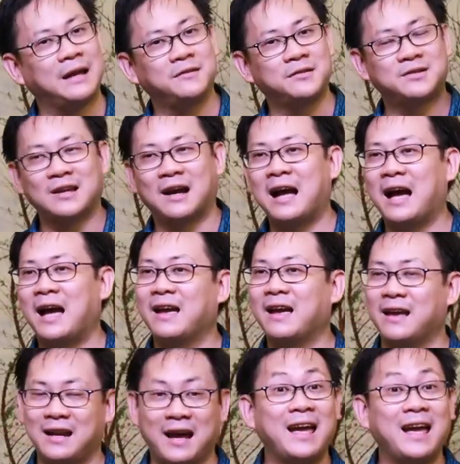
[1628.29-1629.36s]
to Shanghai
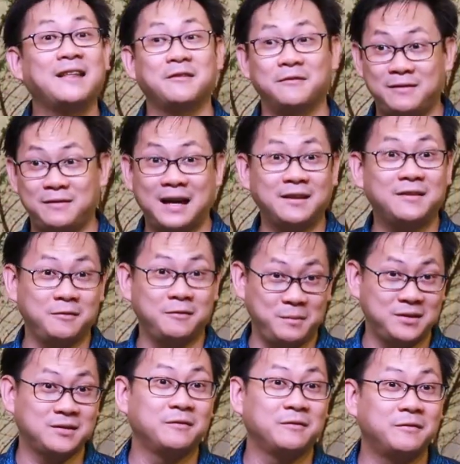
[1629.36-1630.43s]
and I had to fly to
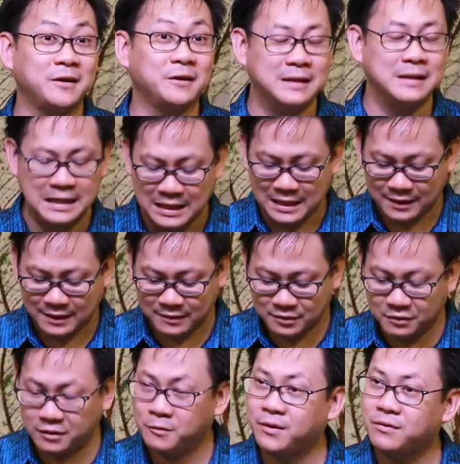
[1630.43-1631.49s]
Mission Field. And
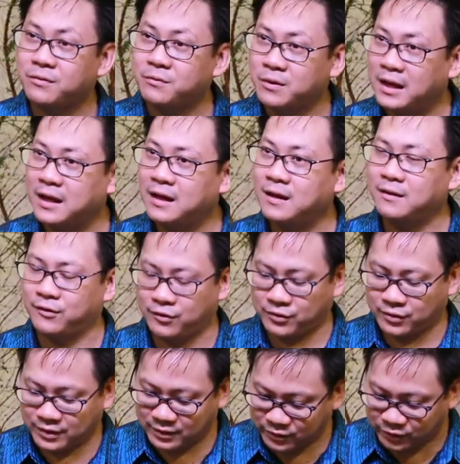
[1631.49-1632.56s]
so it was really
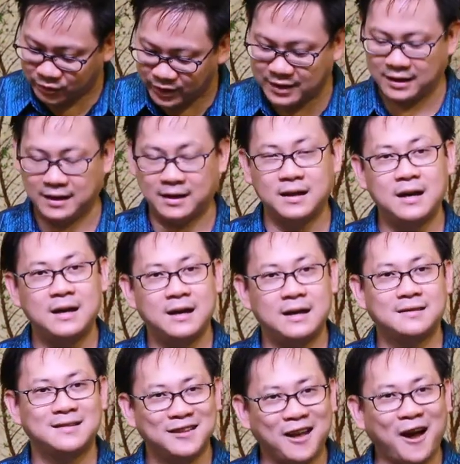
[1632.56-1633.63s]
tricky.
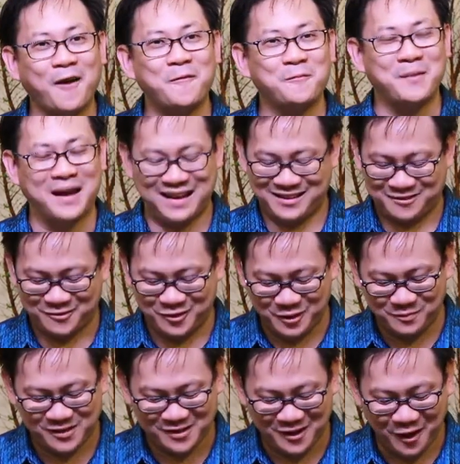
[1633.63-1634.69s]
It's not my
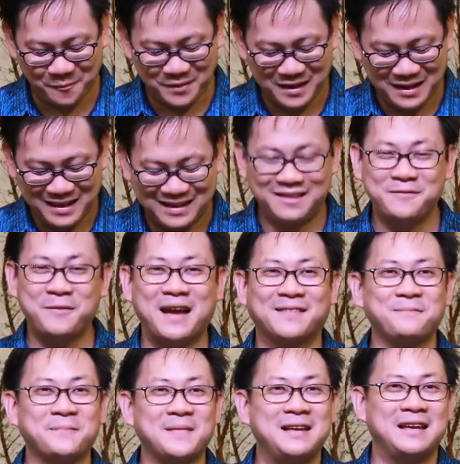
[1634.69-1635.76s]
dream job. In
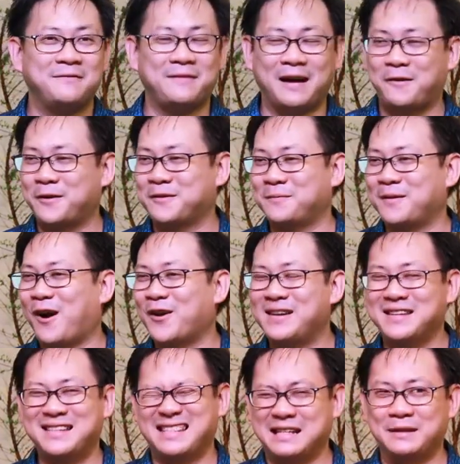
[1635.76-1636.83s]
fact, if I were to be
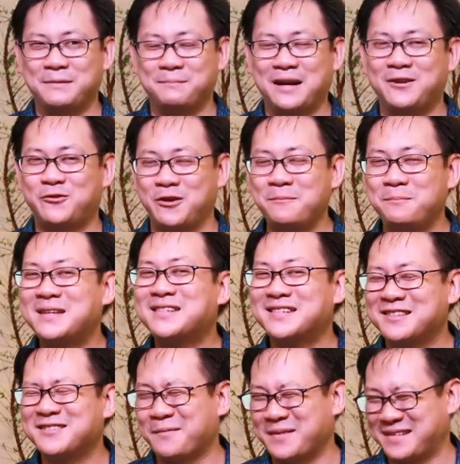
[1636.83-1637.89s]
honest, my dream
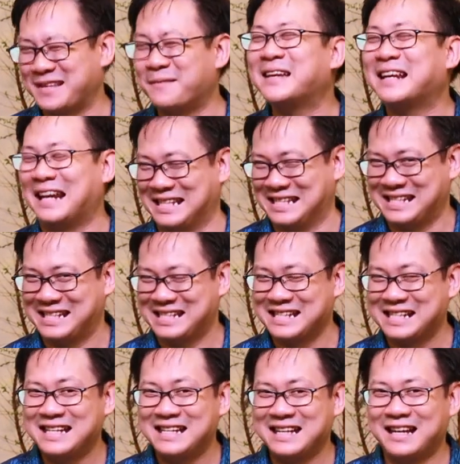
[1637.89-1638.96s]
mission job is something like this.
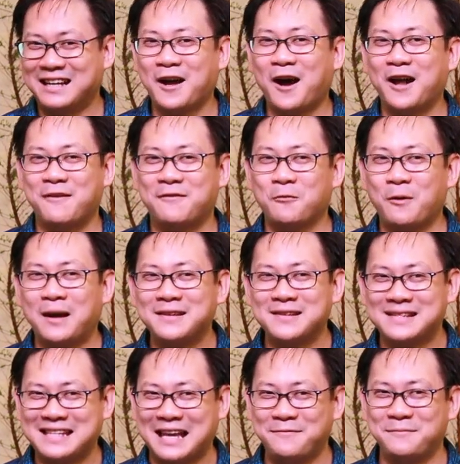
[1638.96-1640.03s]
God, if you want
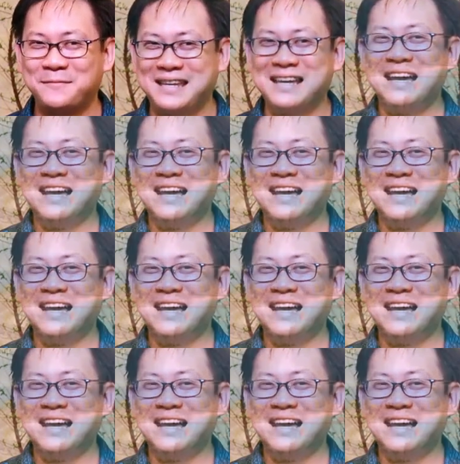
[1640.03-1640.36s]
to send me